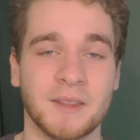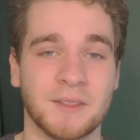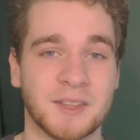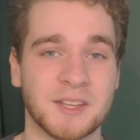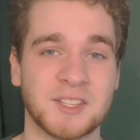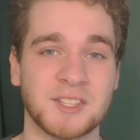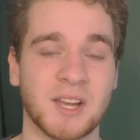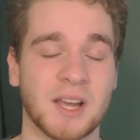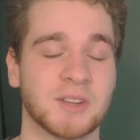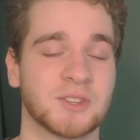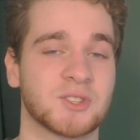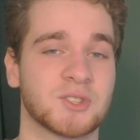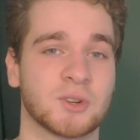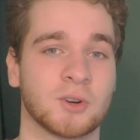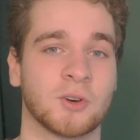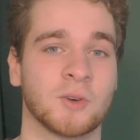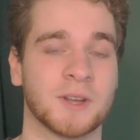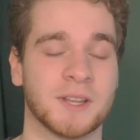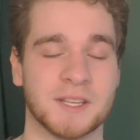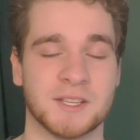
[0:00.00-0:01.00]
This guy's
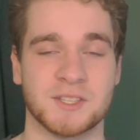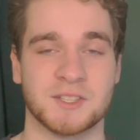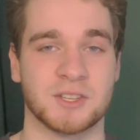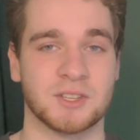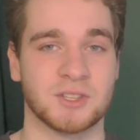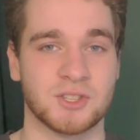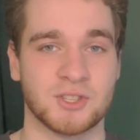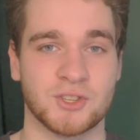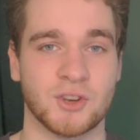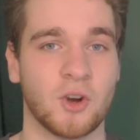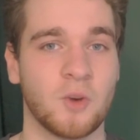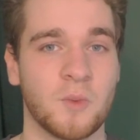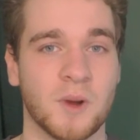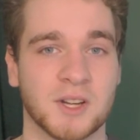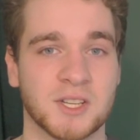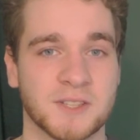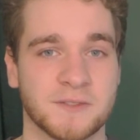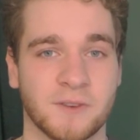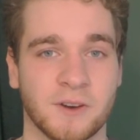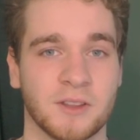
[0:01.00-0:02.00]
story is so
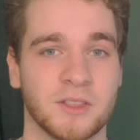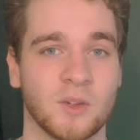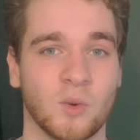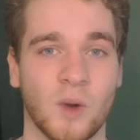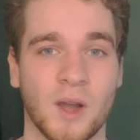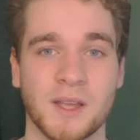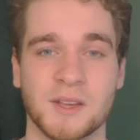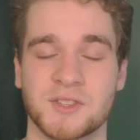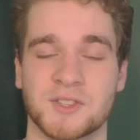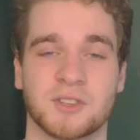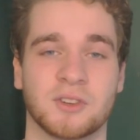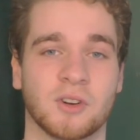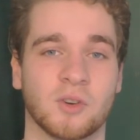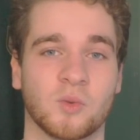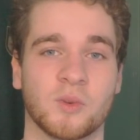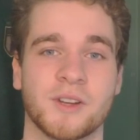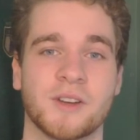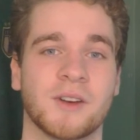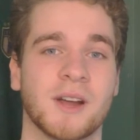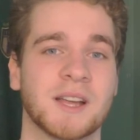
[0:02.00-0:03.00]
much fun. The way his
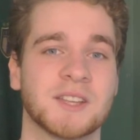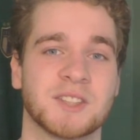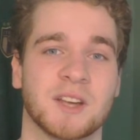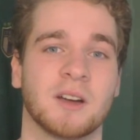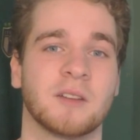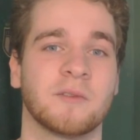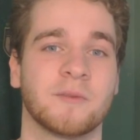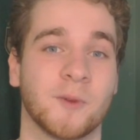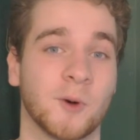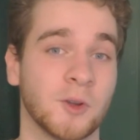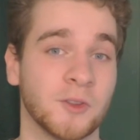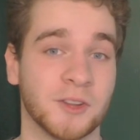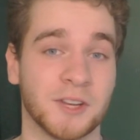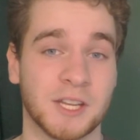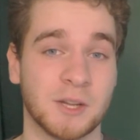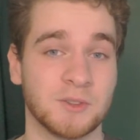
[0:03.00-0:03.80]
career has unfolded.